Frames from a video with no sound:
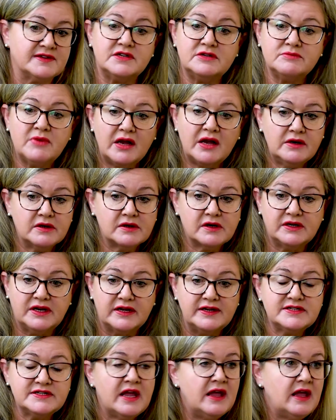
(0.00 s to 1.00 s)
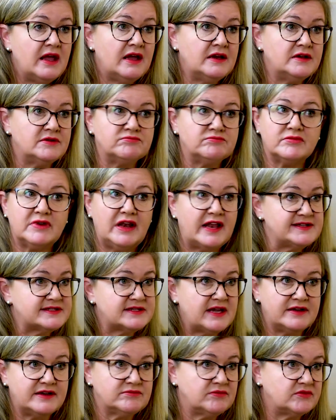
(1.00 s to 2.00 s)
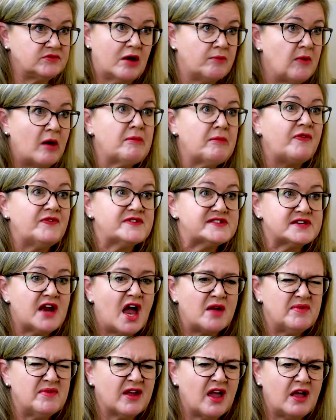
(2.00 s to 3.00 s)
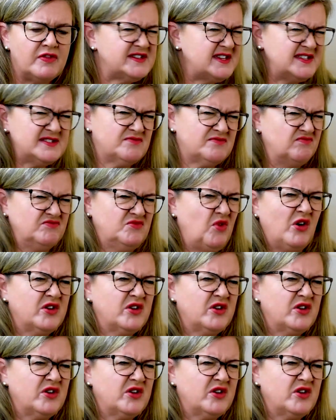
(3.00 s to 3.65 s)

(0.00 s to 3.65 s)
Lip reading: and you might look at it in, let's say, a month's time and go, this is not